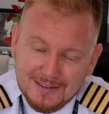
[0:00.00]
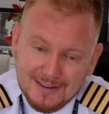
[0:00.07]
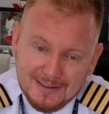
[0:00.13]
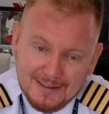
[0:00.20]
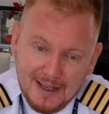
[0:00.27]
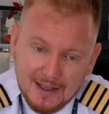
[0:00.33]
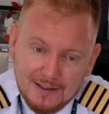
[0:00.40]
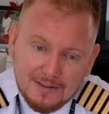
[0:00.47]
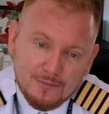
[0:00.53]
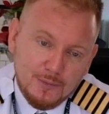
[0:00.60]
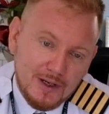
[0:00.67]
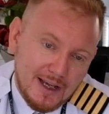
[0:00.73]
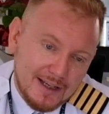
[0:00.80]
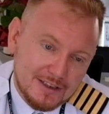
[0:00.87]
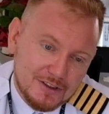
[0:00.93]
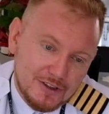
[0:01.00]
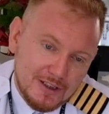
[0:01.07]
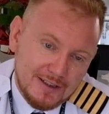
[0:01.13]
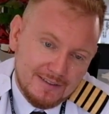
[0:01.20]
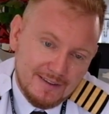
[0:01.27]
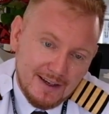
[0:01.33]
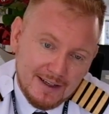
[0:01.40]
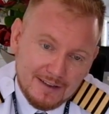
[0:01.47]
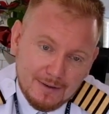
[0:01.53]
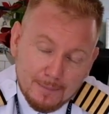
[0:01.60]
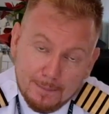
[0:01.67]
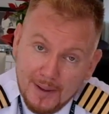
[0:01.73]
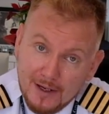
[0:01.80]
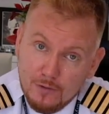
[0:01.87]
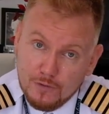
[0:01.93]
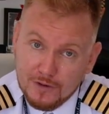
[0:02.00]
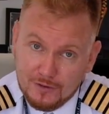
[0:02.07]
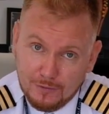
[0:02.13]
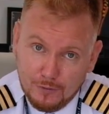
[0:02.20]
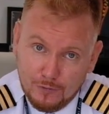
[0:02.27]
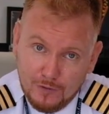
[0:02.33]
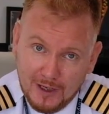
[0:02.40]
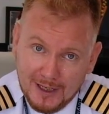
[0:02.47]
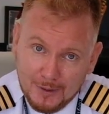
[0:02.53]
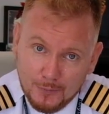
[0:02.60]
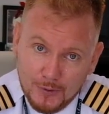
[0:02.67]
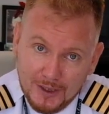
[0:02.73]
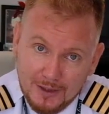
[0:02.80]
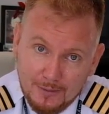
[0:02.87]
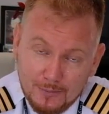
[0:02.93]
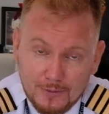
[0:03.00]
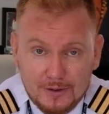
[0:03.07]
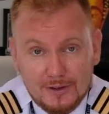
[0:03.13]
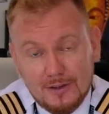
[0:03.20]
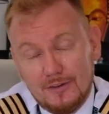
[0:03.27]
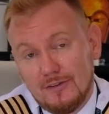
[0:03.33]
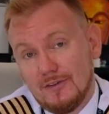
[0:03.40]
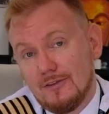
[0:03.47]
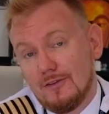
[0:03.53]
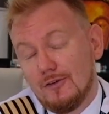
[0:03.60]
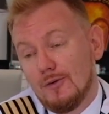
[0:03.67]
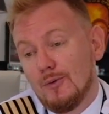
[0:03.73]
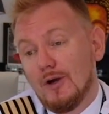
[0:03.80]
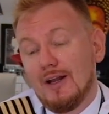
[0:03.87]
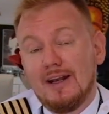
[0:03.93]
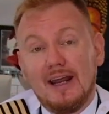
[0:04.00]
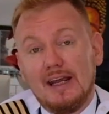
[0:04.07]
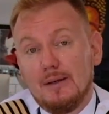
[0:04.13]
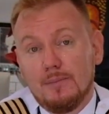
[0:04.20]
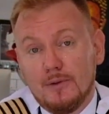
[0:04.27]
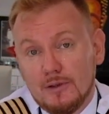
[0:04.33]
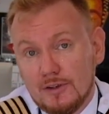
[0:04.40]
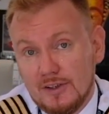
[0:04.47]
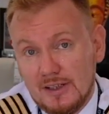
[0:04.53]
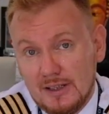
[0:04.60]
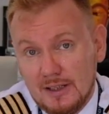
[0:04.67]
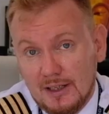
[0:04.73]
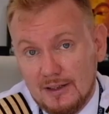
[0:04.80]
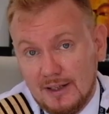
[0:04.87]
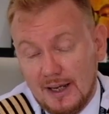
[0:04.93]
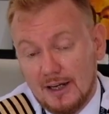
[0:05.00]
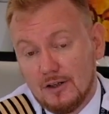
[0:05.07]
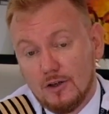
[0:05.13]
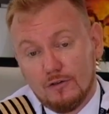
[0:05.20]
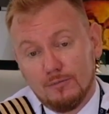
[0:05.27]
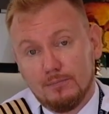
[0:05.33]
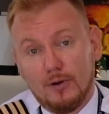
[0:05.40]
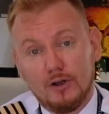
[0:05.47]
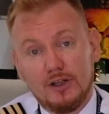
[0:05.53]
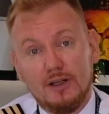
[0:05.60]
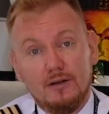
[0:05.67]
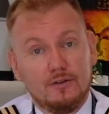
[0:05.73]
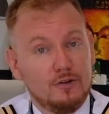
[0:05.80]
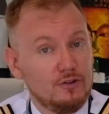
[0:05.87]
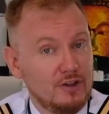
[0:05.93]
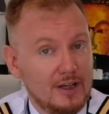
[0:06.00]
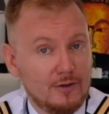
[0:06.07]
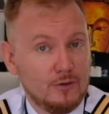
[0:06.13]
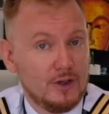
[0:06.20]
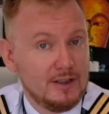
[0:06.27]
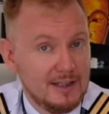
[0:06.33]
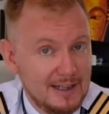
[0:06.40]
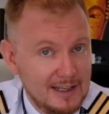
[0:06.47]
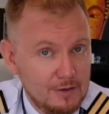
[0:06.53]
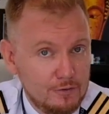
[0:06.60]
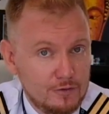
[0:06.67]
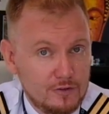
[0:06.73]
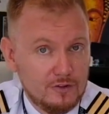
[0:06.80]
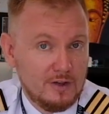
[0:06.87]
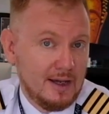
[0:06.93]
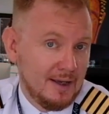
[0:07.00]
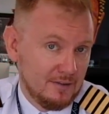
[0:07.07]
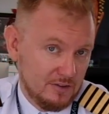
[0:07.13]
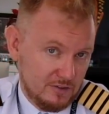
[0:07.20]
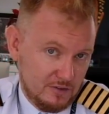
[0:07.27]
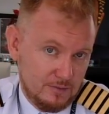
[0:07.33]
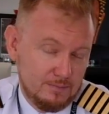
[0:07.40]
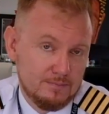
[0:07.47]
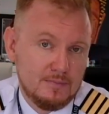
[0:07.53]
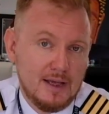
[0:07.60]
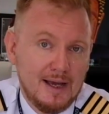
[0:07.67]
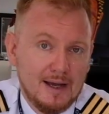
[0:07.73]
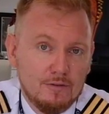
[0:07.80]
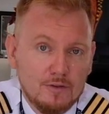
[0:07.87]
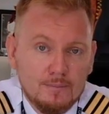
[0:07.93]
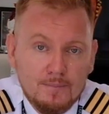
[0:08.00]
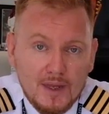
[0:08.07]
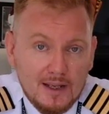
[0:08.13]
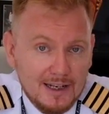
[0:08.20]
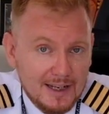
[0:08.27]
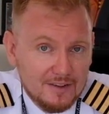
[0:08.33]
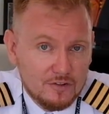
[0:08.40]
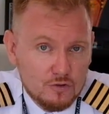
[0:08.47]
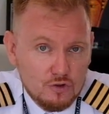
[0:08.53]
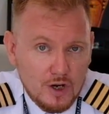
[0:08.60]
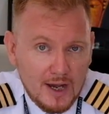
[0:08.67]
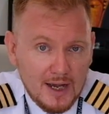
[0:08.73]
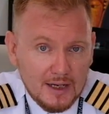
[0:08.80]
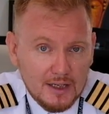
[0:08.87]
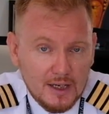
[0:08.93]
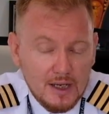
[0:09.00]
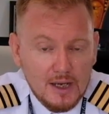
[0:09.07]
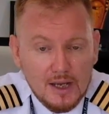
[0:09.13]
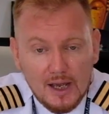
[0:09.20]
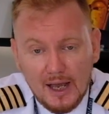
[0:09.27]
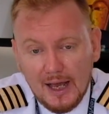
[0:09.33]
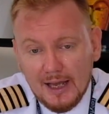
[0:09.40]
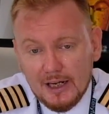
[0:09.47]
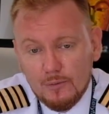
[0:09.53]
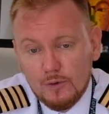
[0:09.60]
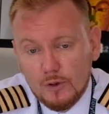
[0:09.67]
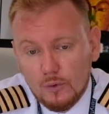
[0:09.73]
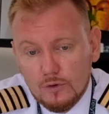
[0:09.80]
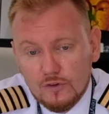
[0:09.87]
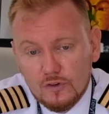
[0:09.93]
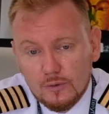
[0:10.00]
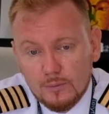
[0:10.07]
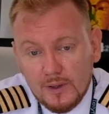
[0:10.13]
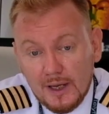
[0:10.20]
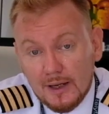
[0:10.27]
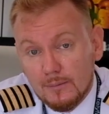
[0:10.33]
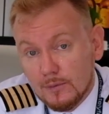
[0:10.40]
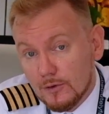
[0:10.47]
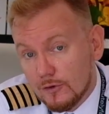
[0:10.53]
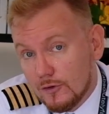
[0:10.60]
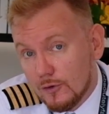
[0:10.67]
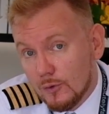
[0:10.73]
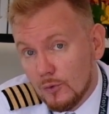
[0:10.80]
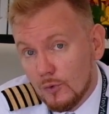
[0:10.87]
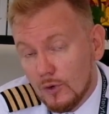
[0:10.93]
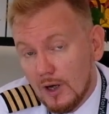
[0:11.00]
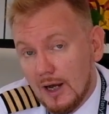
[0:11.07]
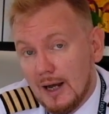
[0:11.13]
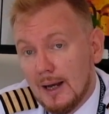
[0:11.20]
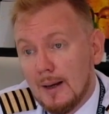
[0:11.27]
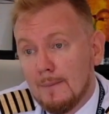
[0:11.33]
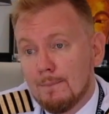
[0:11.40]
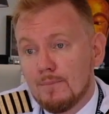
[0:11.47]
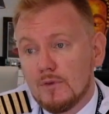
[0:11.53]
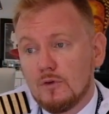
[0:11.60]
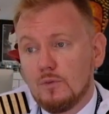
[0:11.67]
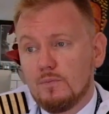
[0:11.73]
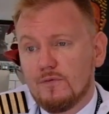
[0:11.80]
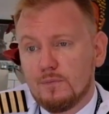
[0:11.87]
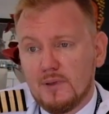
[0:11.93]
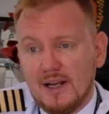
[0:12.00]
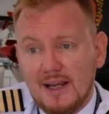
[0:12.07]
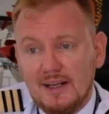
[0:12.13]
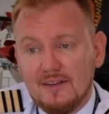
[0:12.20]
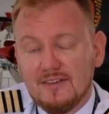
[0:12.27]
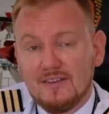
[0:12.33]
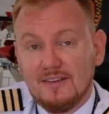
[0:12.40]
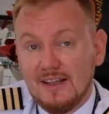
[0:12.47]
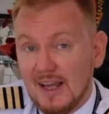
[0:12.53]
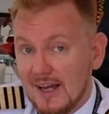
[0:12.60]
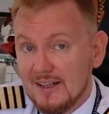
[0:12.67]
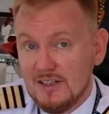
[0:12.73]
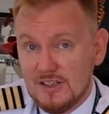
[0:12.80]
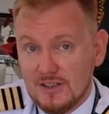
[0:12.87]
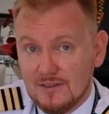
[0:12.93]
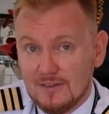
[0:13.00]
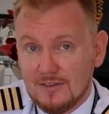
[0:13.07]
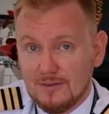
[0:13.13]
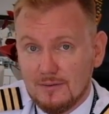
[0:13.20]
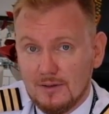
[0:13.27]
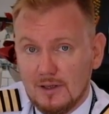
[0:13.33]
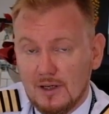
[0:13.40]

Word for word: That will actually take the benefits of the flying wing, which is to enable the, the aircraft body to generate lift, hence have less drag, and it will also be able to, um, to place the engines